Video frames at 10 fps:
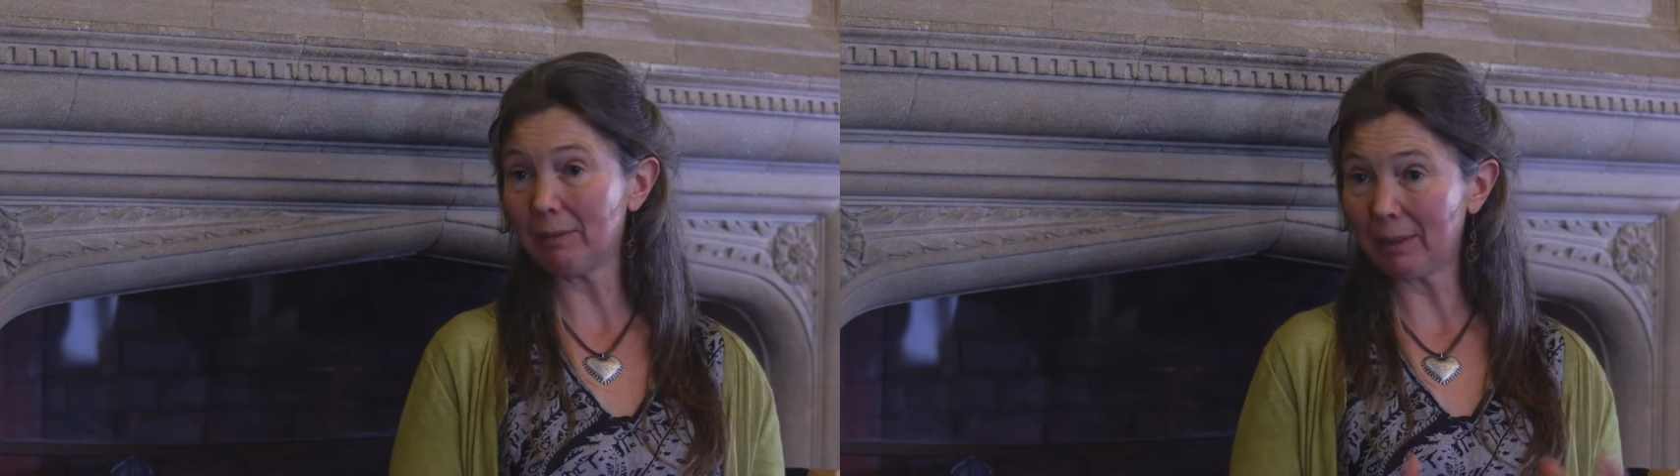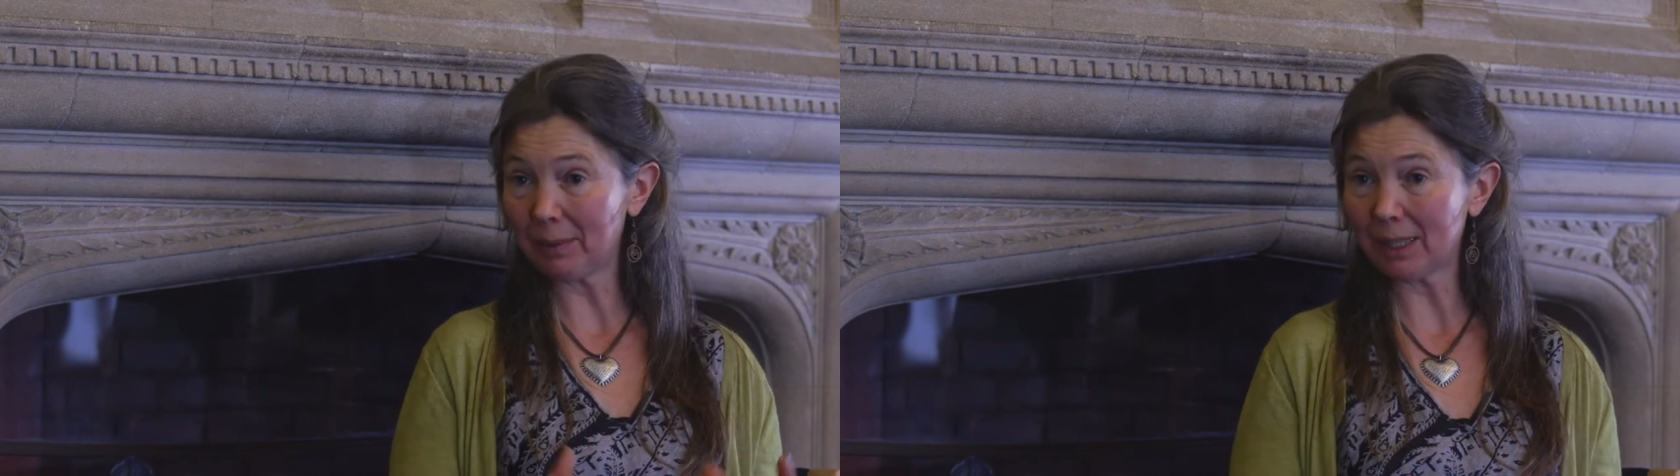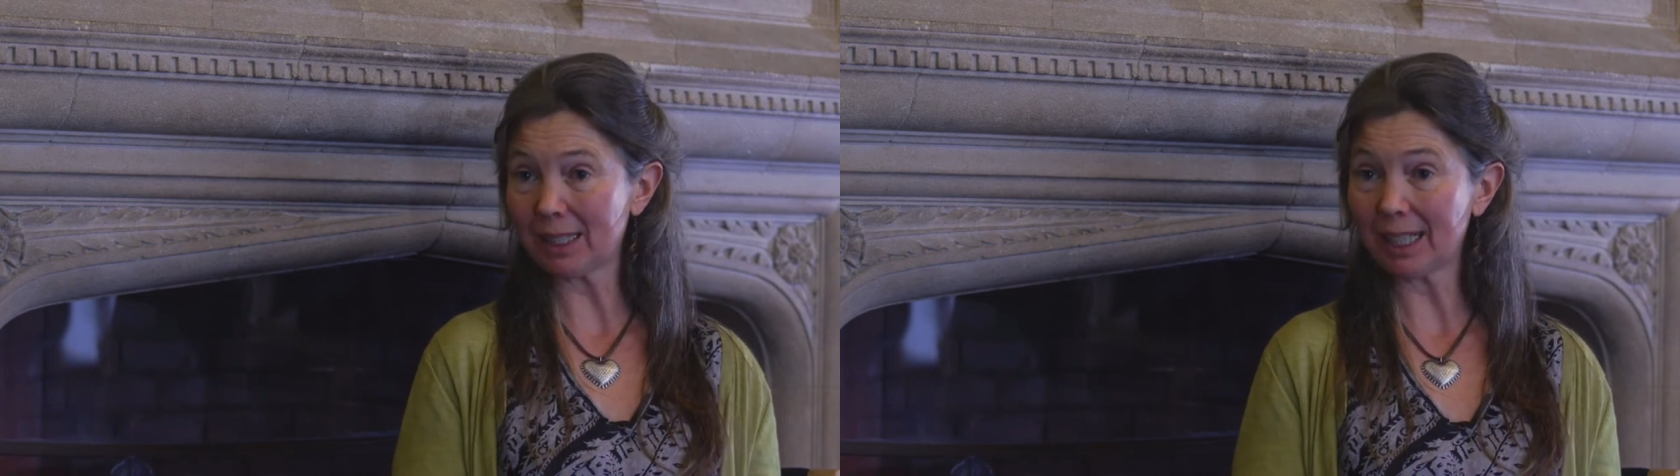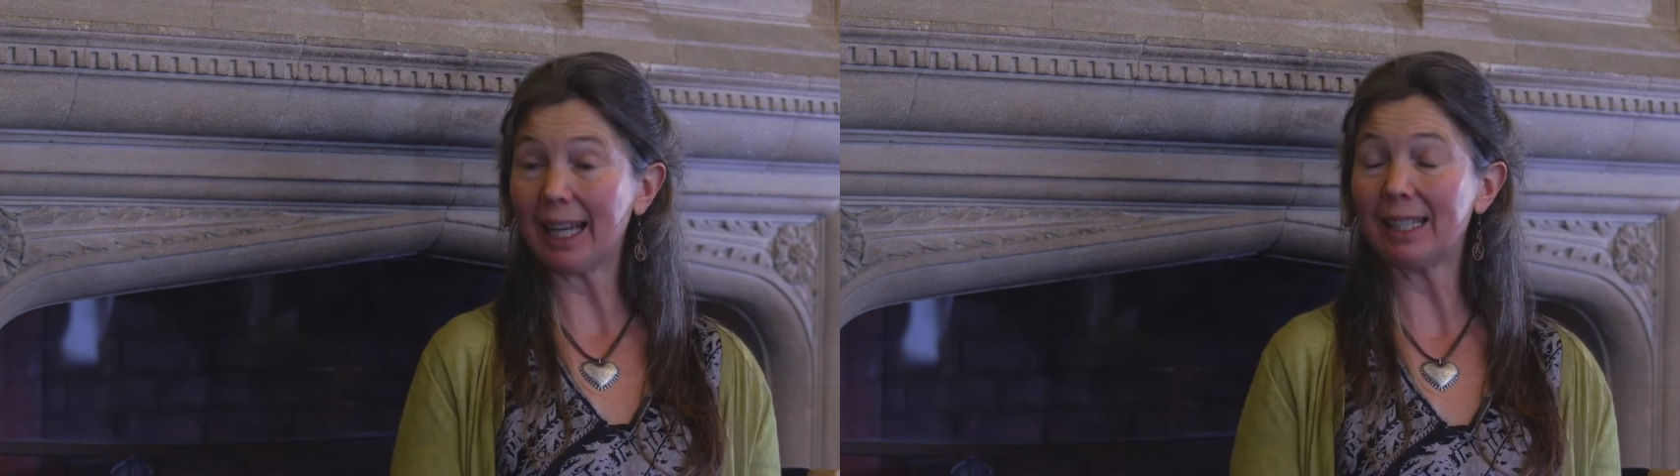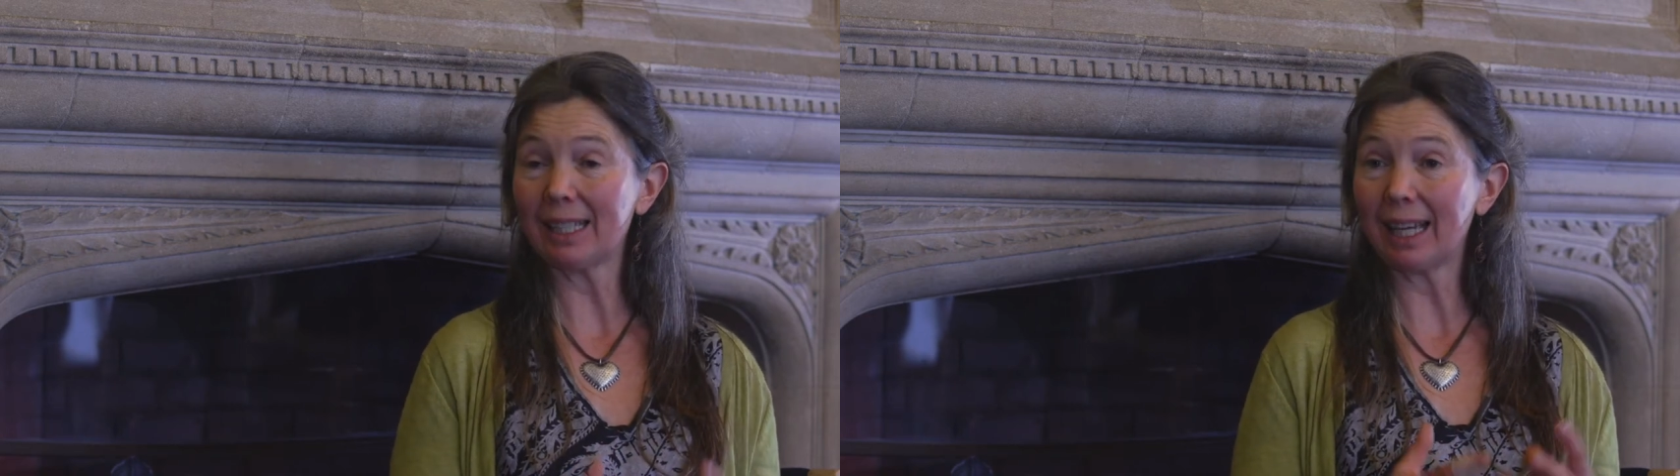our members to
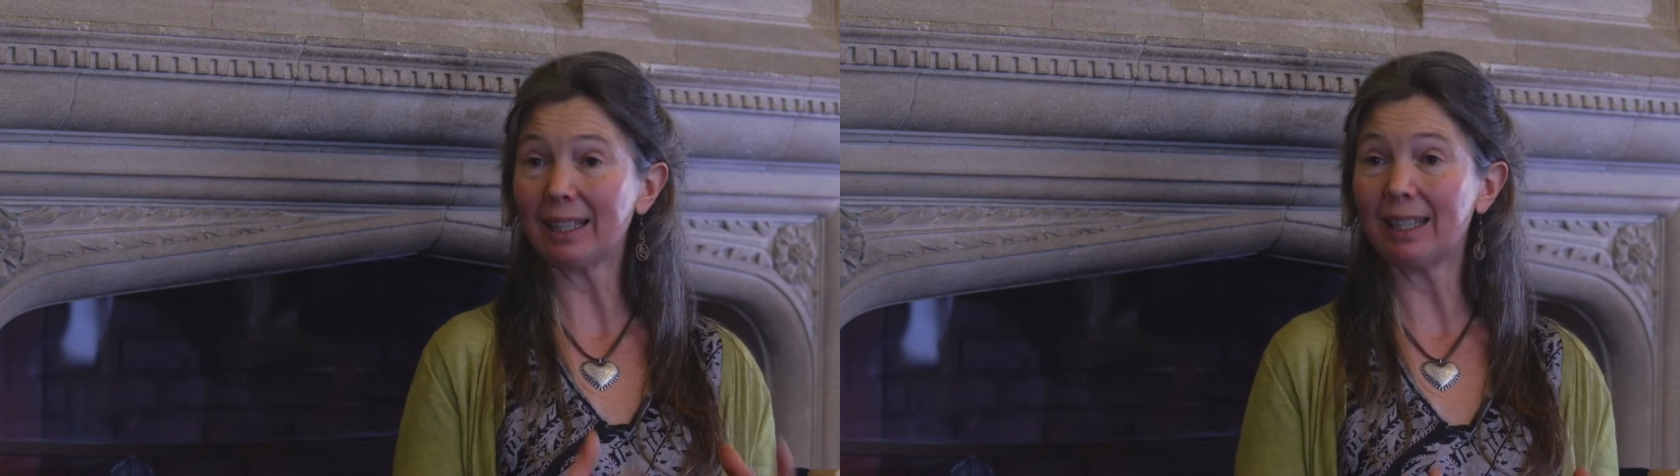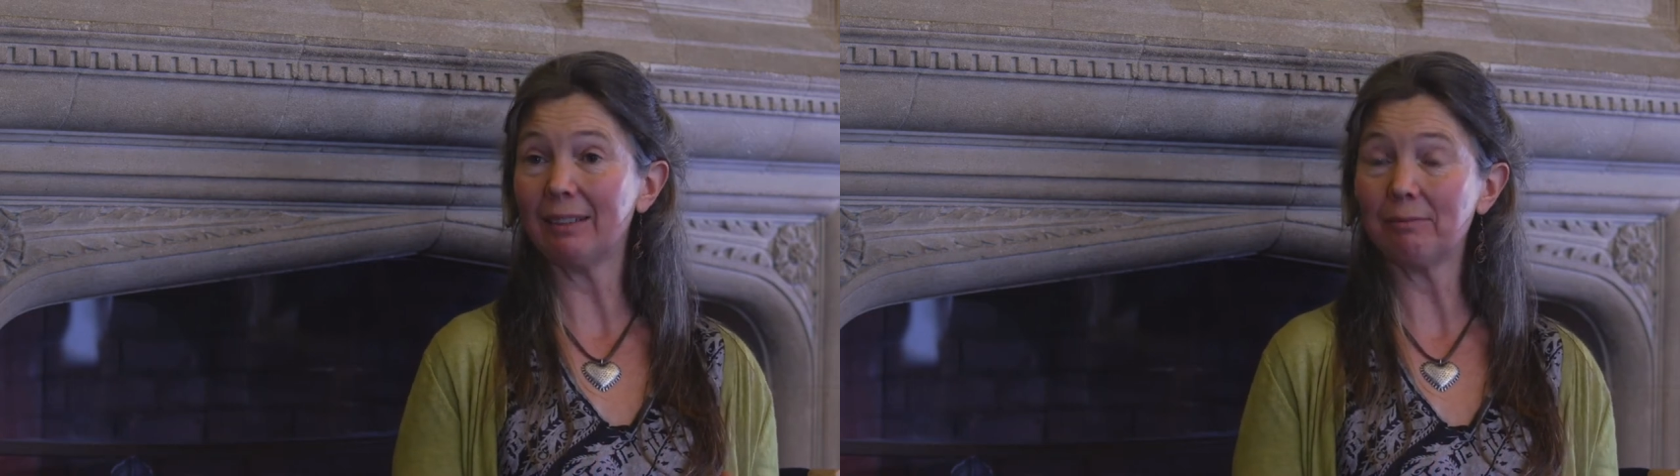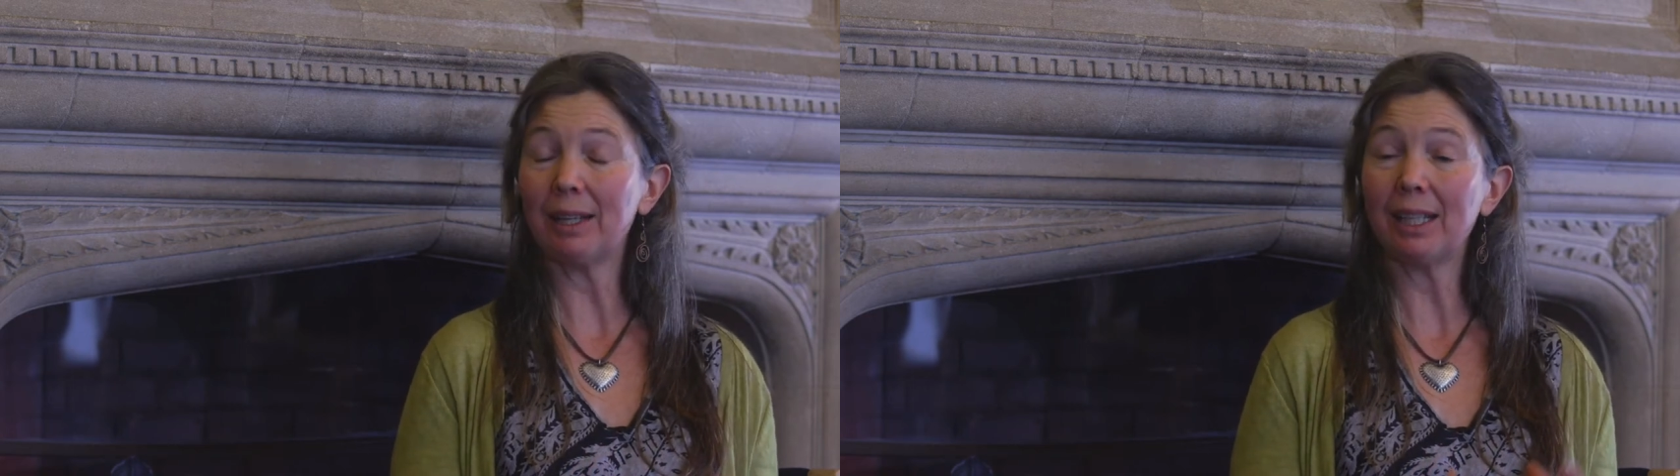get together